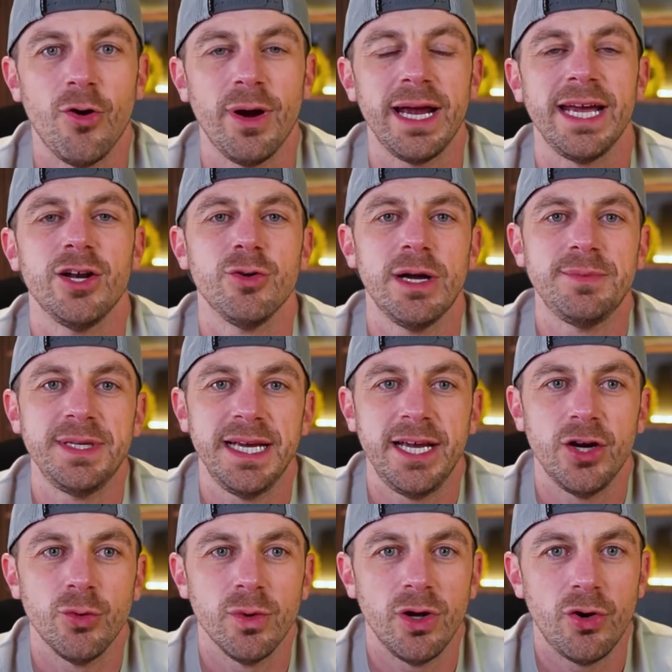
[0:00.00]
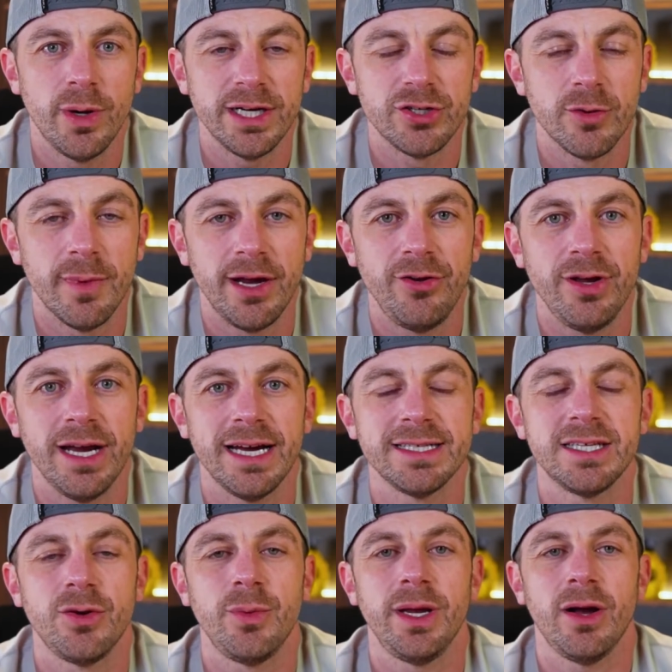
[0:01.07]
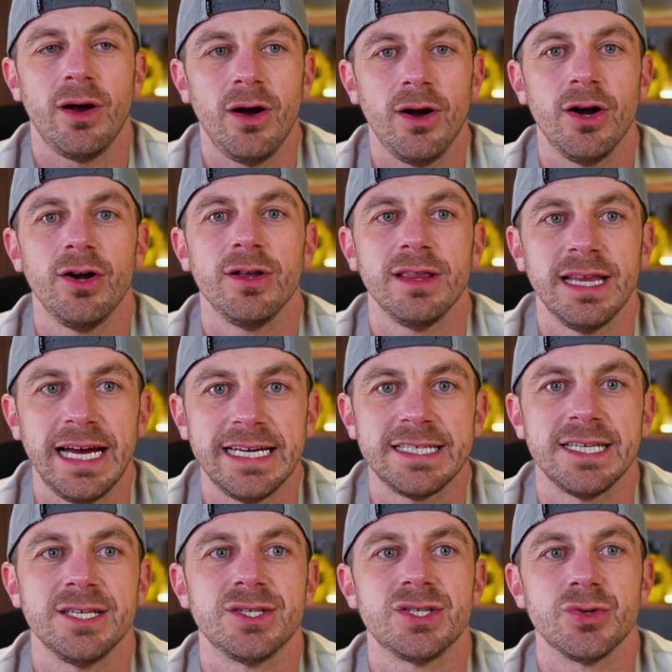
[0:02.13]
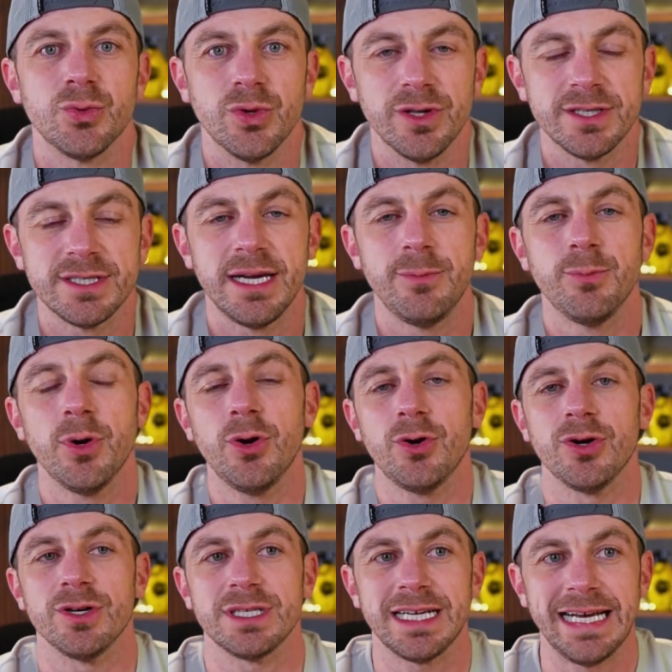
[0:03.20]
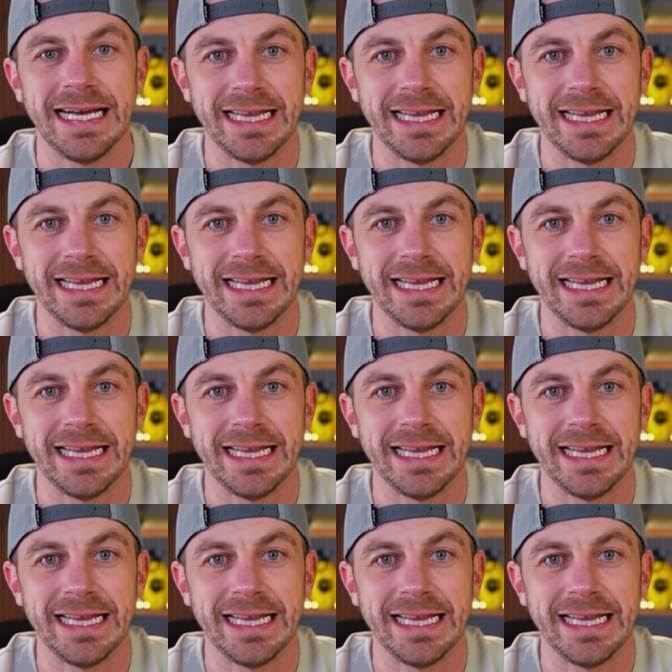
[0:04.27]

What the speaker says: All right, interrupting here real quick to remind you guys that we are licensed real estate brokers,